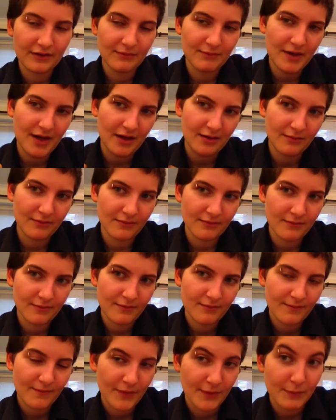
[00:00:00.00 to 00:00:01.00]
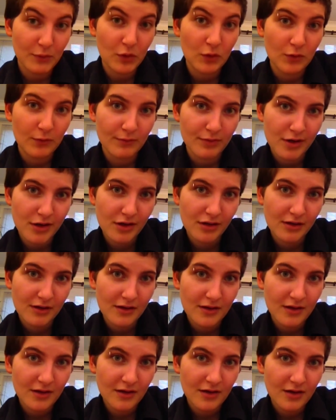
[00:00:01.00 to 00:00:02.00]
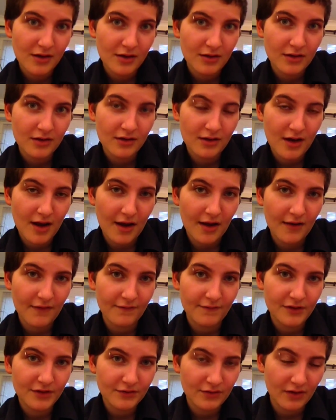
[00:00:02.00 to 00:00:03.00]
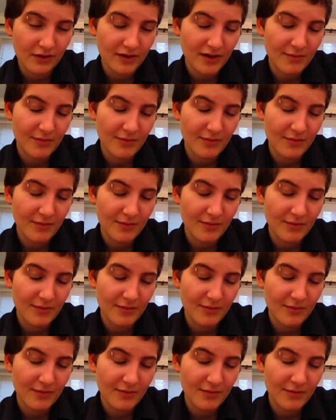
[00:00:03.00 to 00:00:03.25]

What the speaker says: the moves have shrunk.